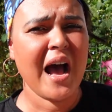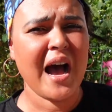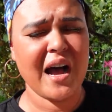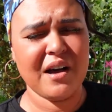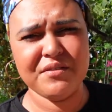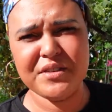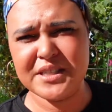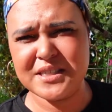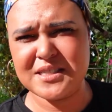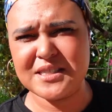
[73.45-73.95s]

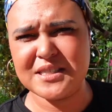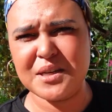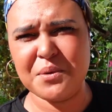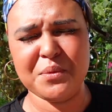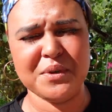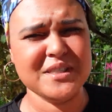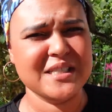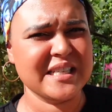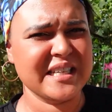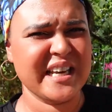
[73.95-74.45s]
Obviously,
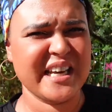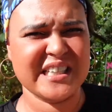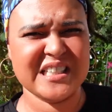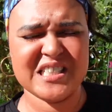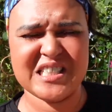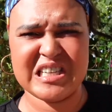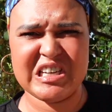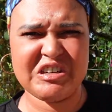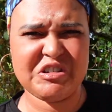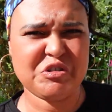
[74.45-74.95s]
once it
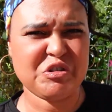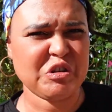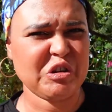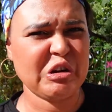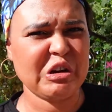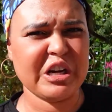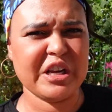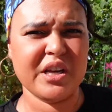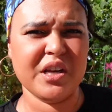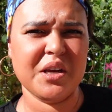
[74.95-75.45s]
gets like
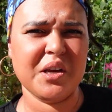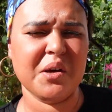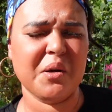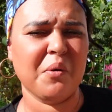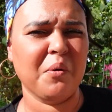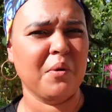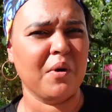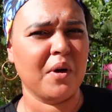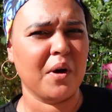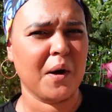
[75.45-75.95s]
dirty
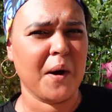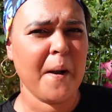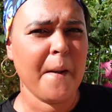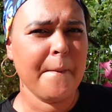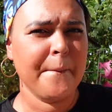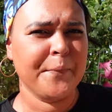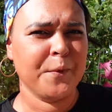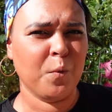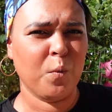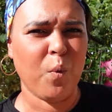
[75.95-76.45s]
or
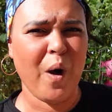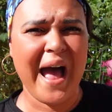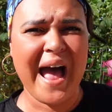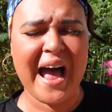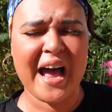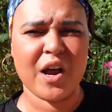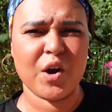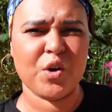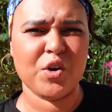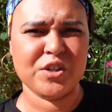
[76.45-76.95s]

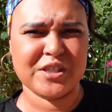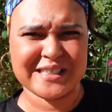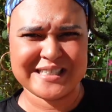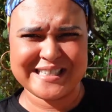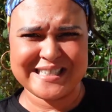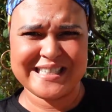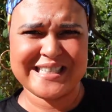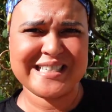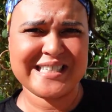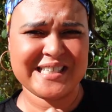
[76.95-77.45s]
wet or
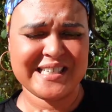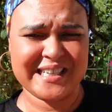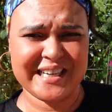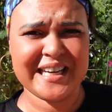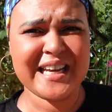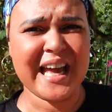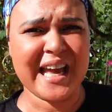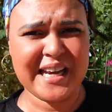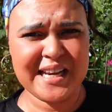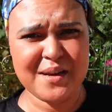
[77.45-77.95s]
doesn't
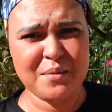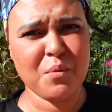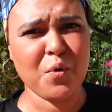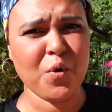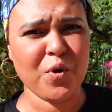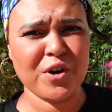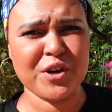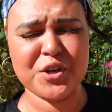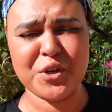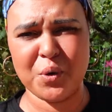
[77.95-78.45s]
stick
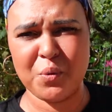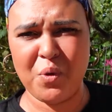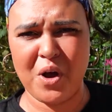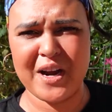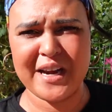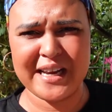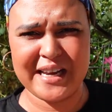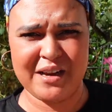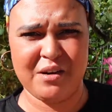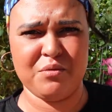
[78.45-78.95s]
anymore, you'll
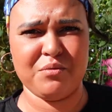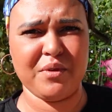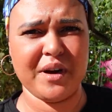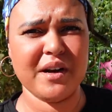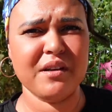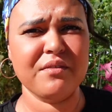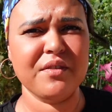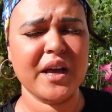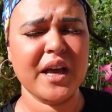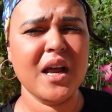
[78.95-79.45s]
want to get rid
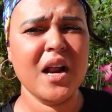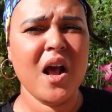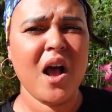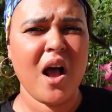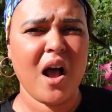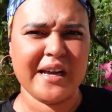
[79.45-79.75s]
of it.